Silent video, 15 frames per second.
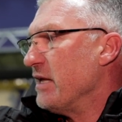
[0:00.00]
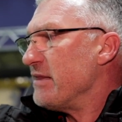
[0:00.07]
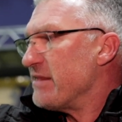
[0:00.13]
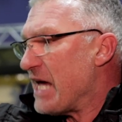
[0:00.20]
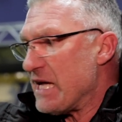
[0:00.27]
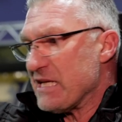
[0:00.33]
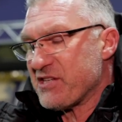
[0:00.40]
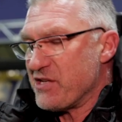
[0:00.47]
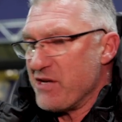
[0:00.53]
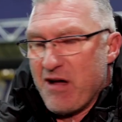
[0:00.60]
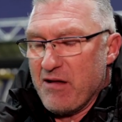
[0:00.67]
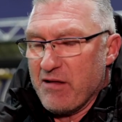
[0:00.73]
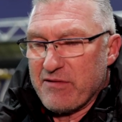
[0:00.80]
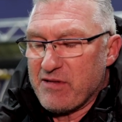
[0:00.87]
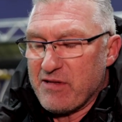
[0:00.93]
That's
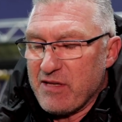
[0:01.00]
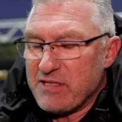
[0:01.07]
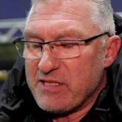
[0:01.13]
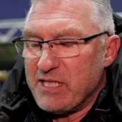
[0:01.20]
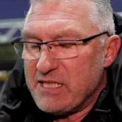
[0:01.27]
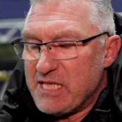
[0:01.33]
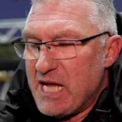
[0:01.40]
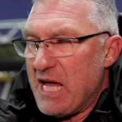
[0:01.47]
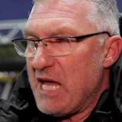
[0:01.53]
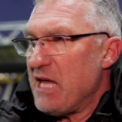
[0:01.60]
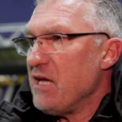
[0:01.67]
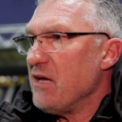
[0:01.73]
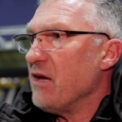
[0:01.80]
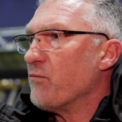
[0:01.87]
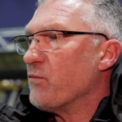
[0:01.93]
not
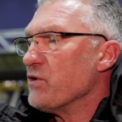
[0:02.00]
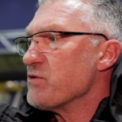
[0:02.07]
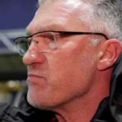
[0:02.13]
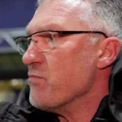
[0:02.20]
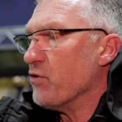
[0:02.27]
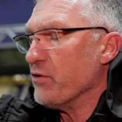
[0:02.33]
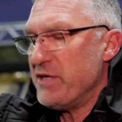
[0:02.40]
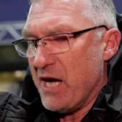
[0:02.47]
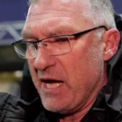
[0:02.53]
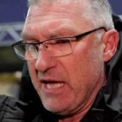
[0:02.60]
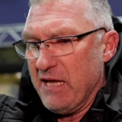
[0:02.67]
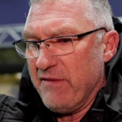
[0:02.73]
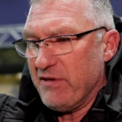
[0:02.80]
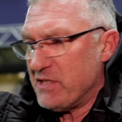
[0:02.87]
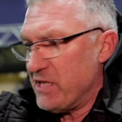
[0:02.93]
today was more
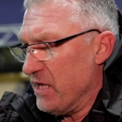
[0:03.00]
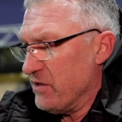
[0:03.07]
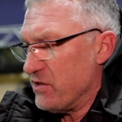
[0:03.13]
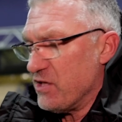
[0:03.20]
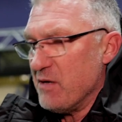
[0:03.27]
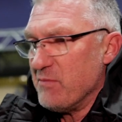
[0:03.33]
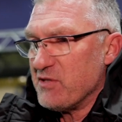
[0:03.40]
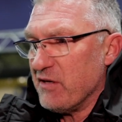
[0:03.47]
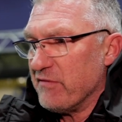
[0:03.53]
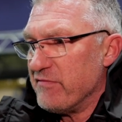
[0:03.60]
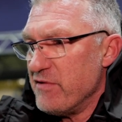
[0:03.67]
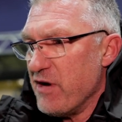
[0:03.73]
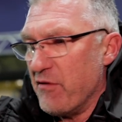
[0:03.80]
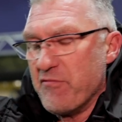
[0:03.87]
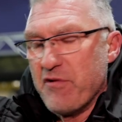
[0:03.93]
naivety in terms of
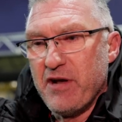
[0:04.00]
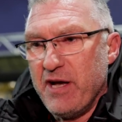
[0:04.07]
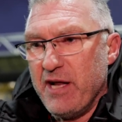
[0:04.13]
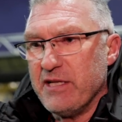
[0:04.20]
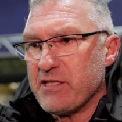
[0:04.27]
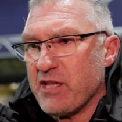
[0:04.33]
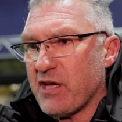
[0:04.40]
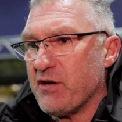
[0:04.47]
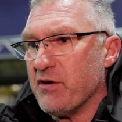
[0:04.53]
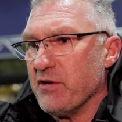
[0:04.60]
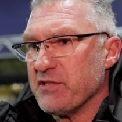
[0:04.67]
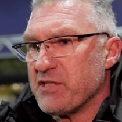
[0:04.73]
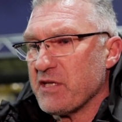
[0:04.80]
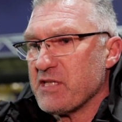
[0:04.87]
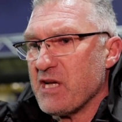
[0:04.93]
not running it into the
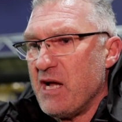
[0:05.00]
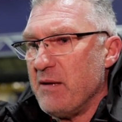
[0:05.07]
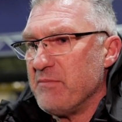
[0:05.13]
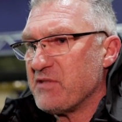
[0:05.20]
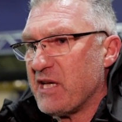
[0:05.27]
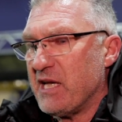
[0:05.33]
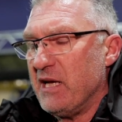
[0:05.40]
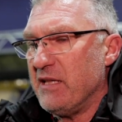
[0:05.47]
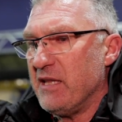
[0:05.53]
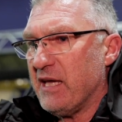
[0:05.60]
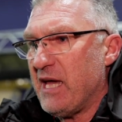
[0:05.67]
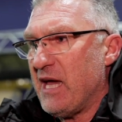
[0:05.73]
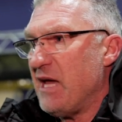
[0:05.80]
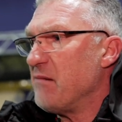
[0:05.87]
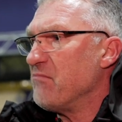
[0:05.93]
corners at times, killing the
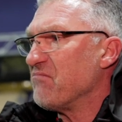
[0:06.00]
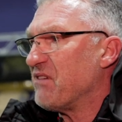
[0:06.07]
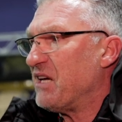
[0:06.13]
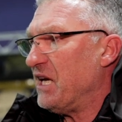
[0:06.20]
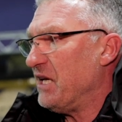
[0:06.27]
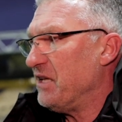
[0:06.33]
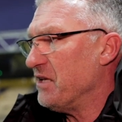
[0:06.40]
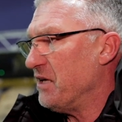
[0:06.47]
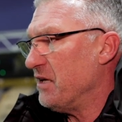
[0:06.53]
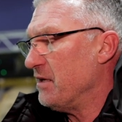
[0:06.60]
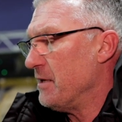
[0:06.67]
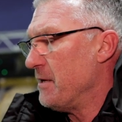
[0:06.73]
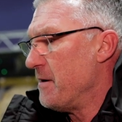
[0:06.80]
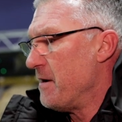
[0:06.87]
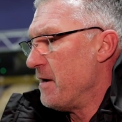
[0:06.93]
game, killing the.
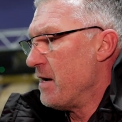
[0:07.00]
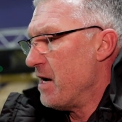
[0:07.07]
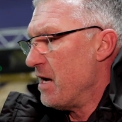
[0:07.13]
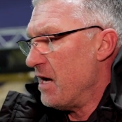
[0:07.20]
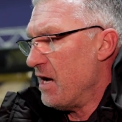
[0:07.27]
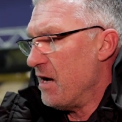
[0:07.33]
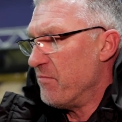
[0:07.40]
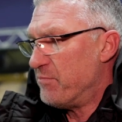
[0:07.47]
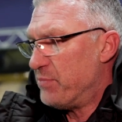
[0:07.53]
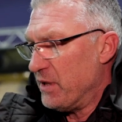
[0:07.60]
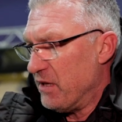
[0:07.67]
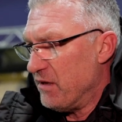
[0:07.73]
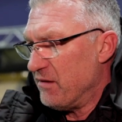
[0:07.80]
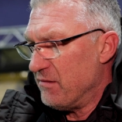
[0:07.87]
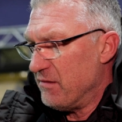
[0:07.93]
Uh,
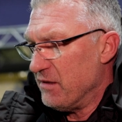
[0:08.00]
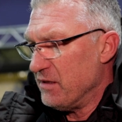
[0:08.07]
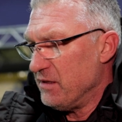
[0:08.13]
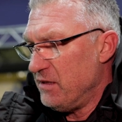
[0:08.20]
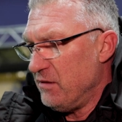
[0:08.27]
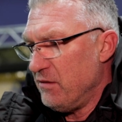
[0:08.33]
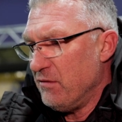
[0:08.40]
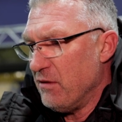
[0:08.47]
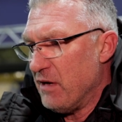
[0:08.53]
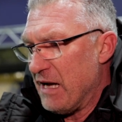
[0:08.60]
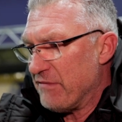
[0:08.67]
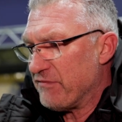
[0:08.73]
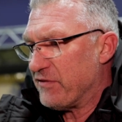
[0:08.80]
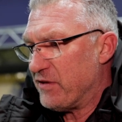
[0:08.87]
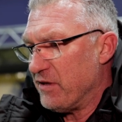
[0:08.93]
but you
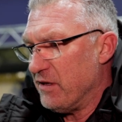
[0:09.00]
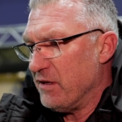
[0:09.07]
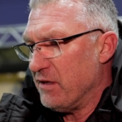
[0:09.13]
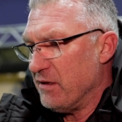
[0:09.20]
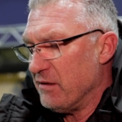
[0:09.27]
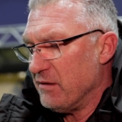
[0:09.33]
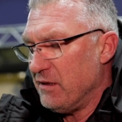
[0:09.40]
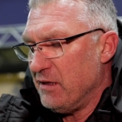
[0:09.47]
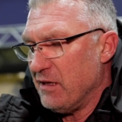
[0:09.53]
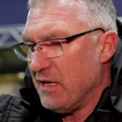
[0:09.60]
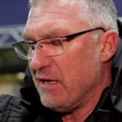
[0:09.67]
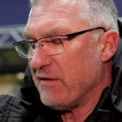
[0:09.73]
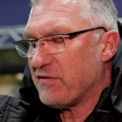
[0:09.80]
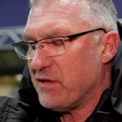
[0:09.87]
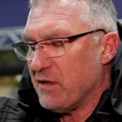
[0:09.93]
have to you
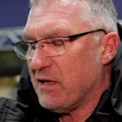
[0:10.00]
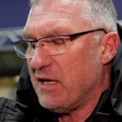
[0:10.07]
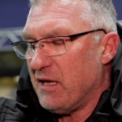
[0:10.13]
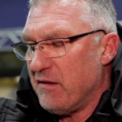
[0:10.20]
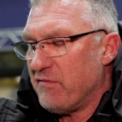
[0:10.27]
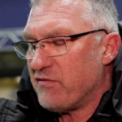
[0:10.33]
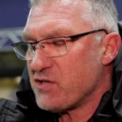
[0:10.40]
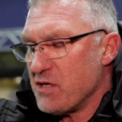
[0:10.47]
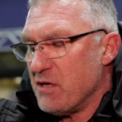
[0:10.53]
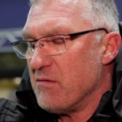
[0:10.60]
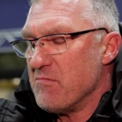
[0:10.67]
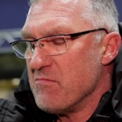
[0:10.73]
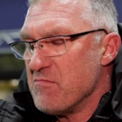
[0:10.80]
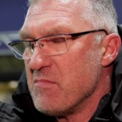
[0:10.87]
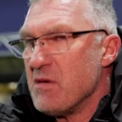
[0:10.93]
have to give
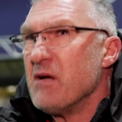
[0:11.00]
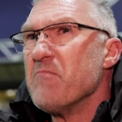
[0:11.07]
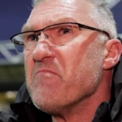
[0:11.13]
some.